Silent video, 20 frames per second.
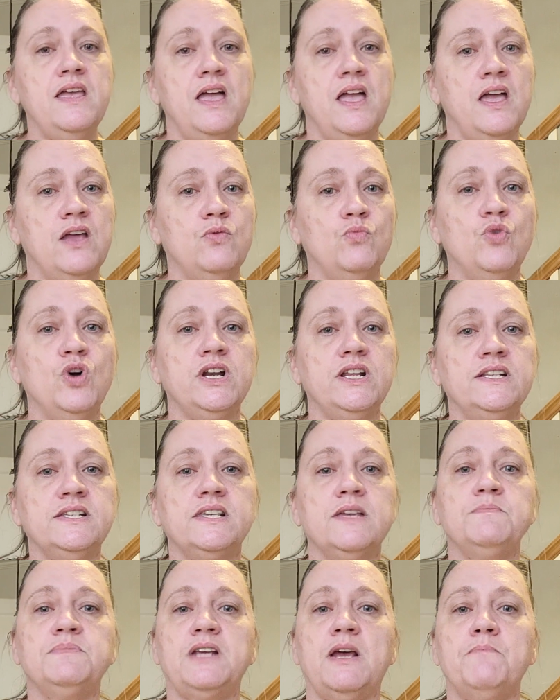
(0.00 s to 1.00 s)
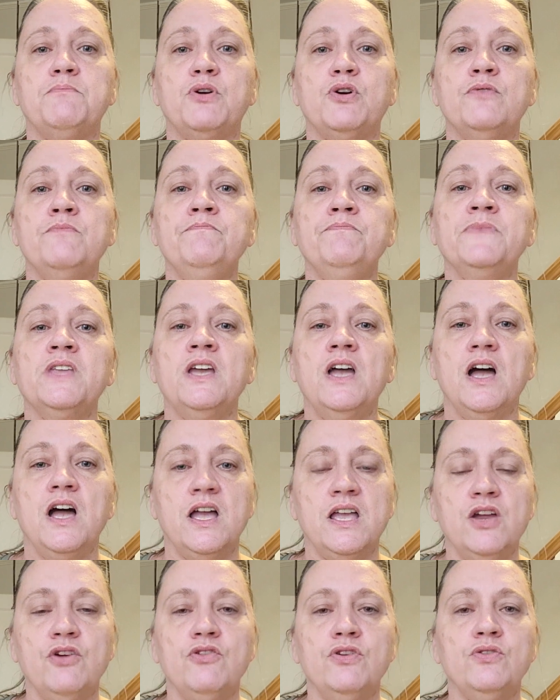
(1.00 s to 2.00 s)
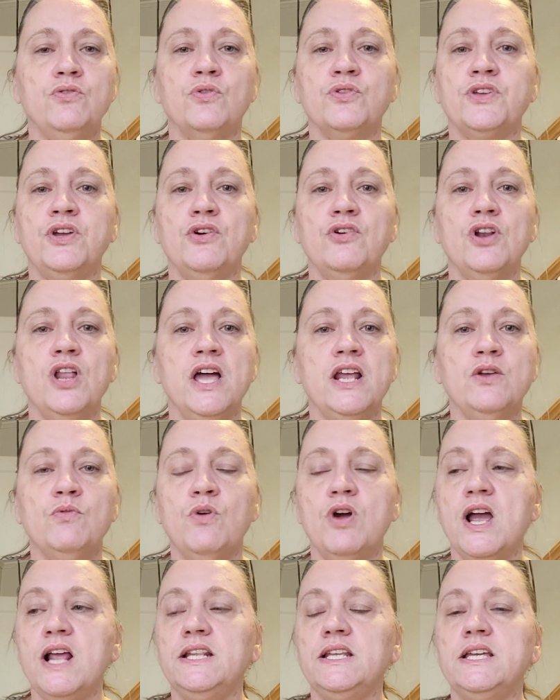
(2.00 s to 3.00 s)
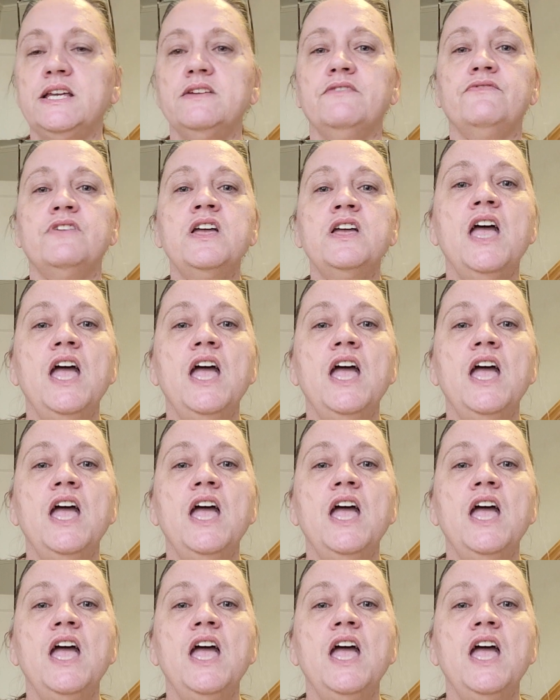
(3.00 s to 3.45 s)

and one in September here in North Carolina where I live.